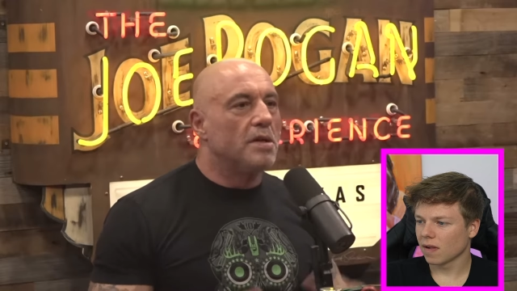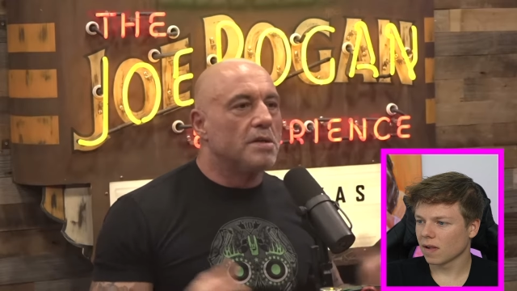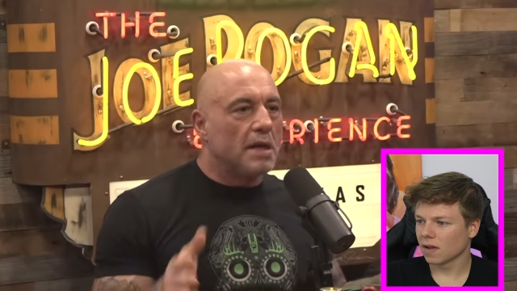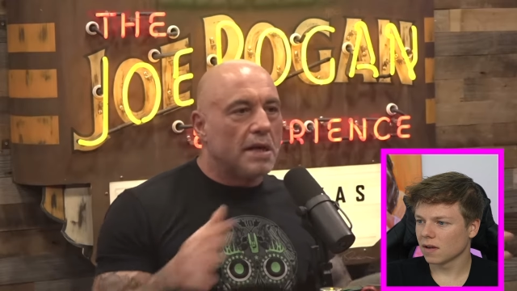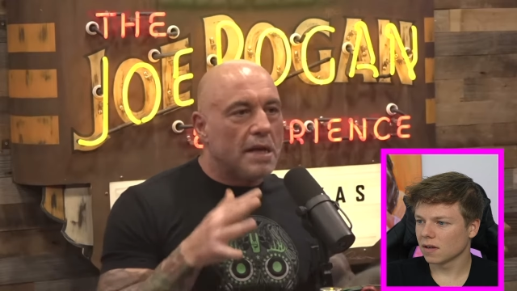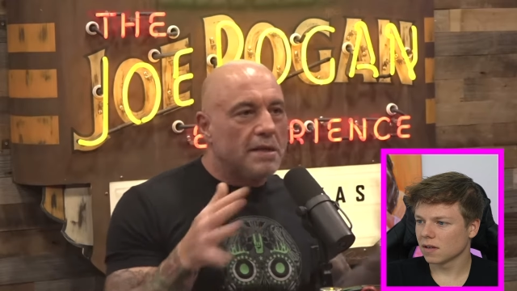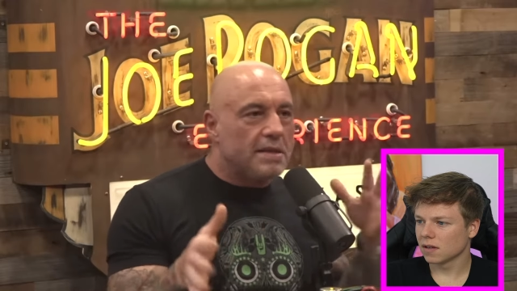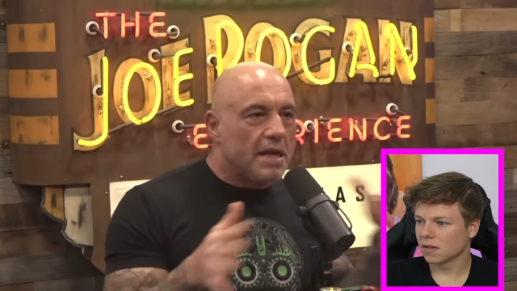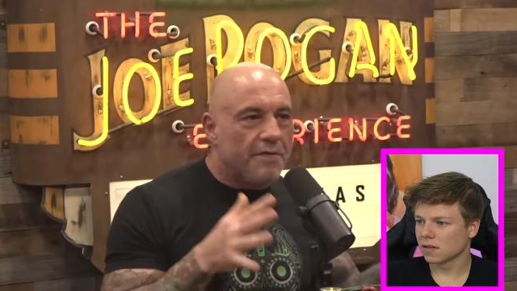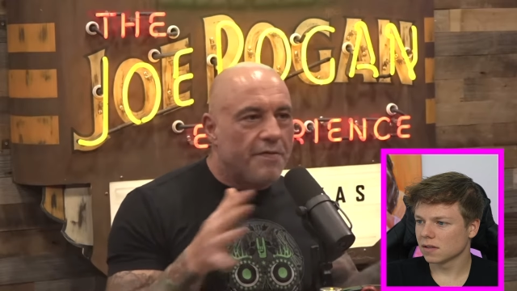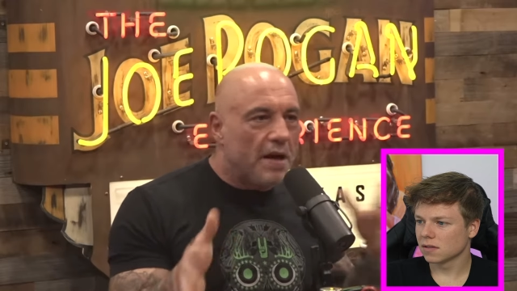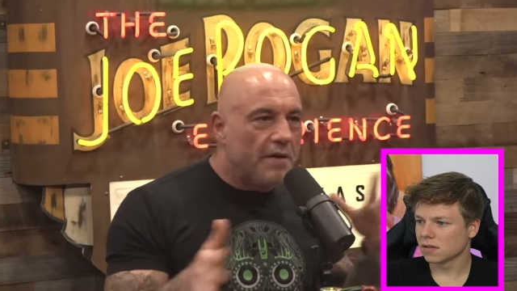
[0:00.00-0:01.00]
Speaker 1: It's like an
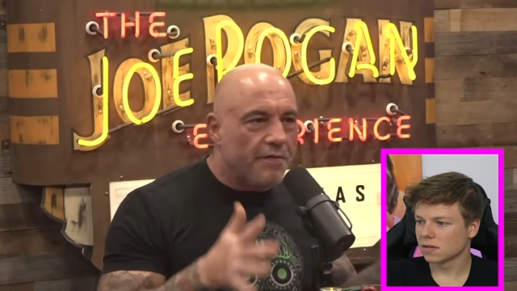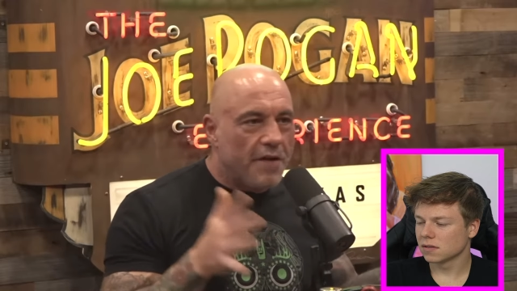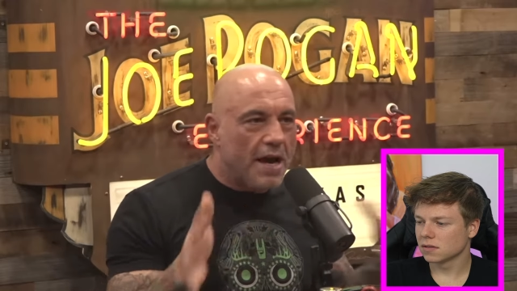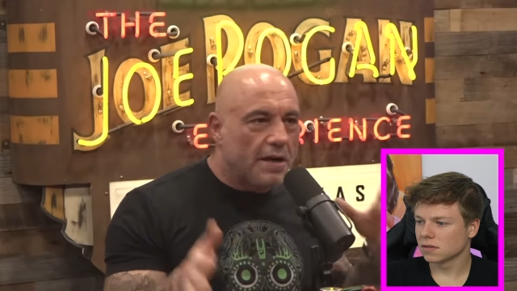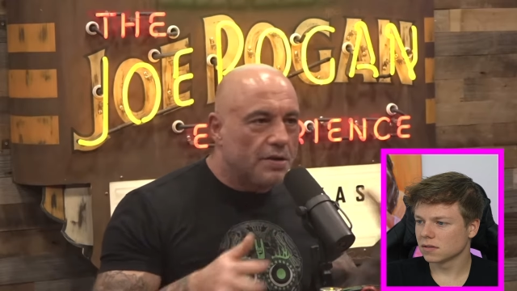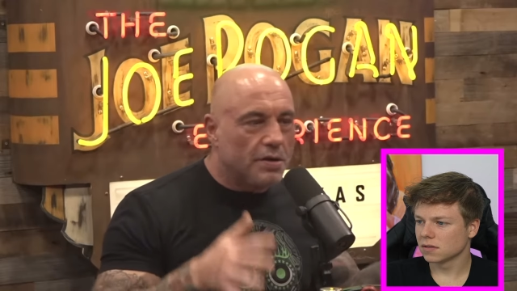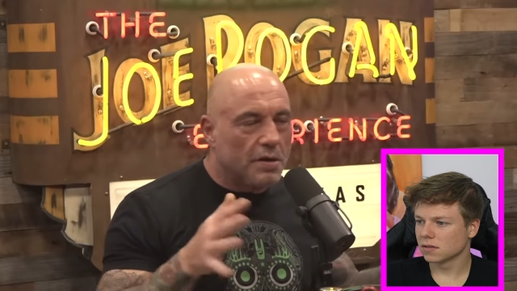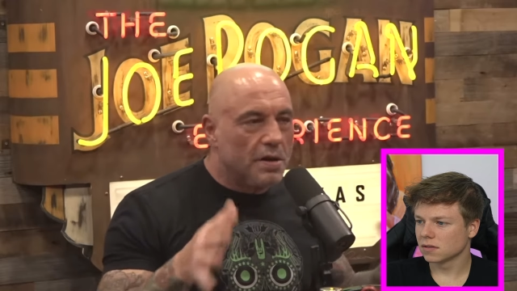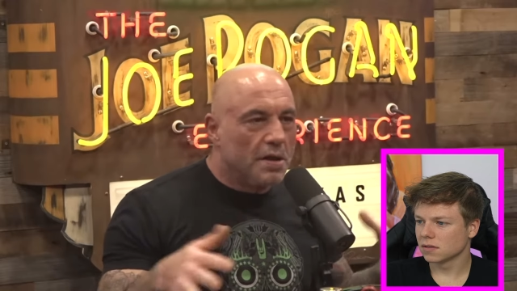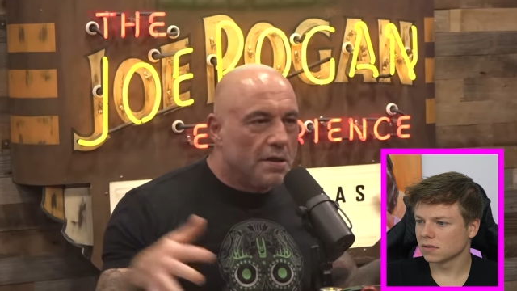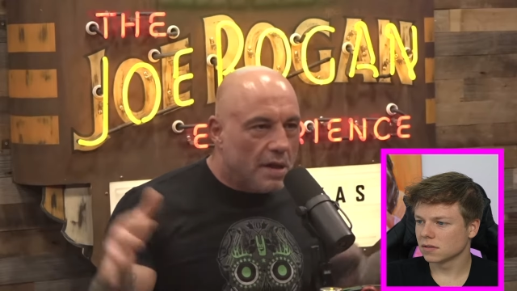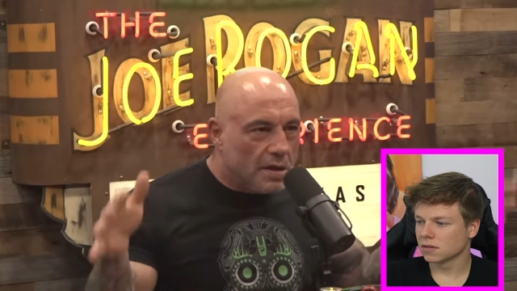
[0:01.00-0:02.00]
identifying factor
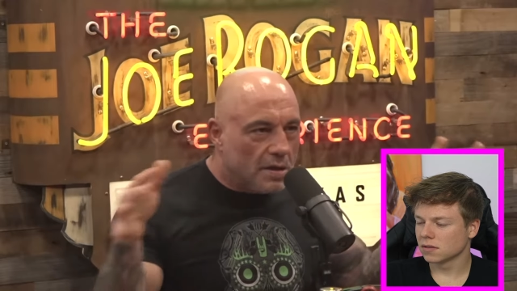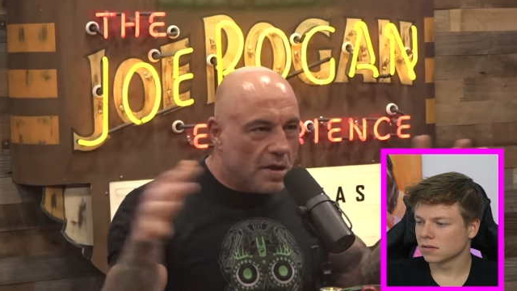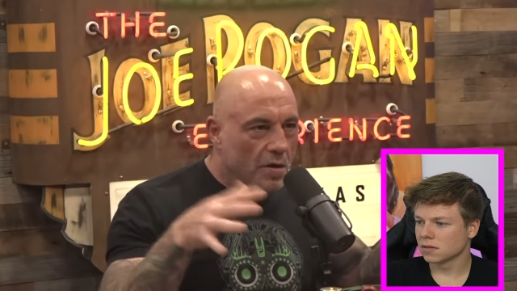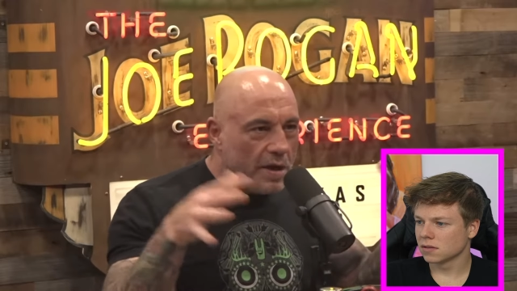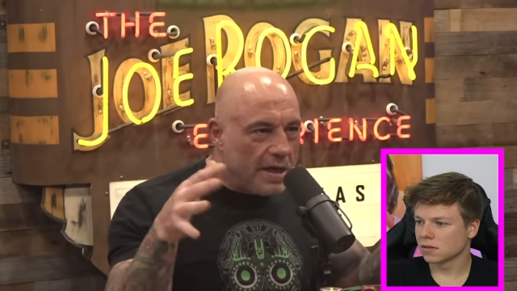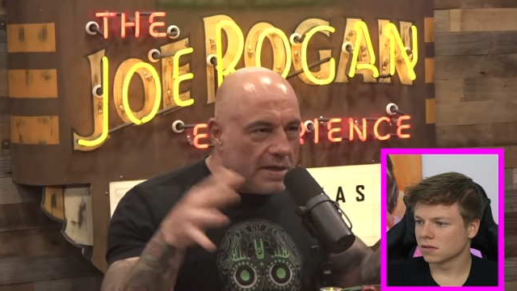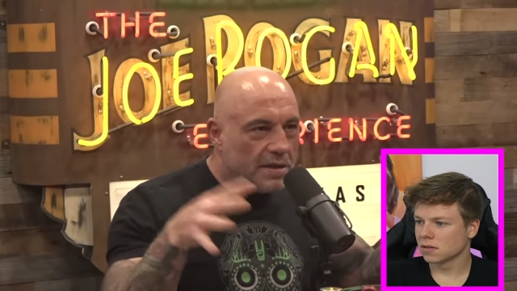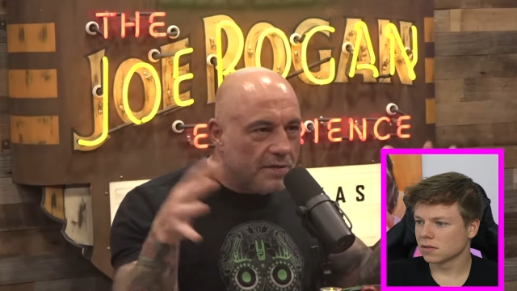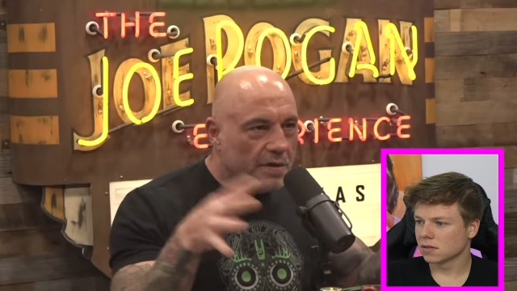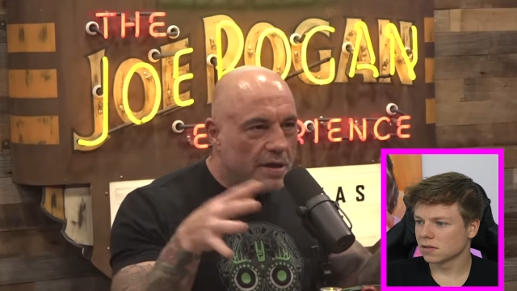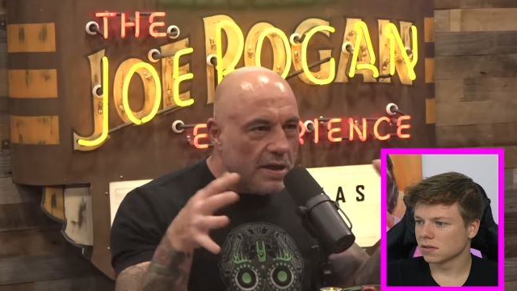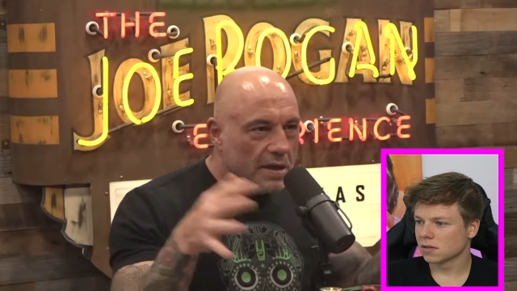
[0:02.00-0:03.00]
that
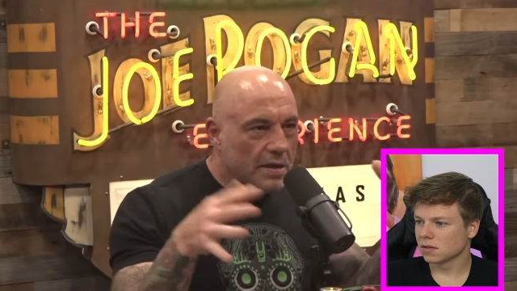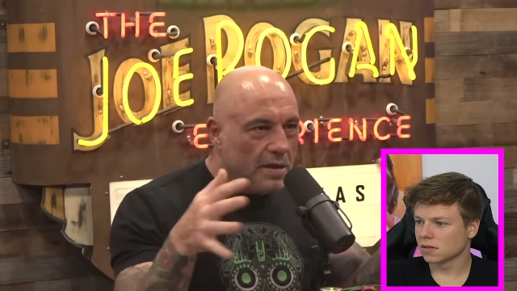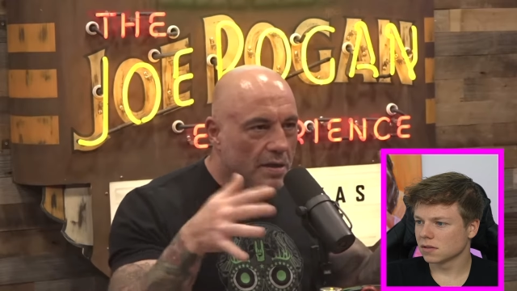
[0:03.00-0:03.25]
cohesively